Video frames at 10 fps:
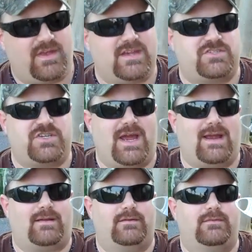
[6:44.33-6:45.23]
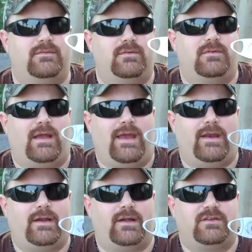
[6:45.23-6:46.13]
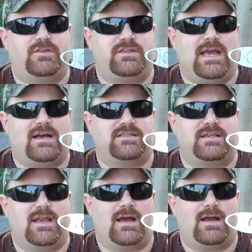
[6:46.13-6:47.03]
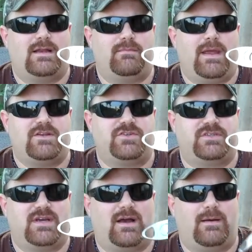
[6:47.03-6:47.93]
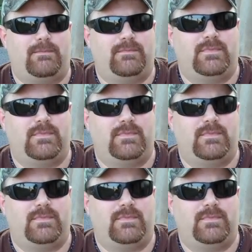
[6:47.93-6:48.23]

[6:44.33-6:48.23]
Thanks, Jack. At a 2009 Major Tom.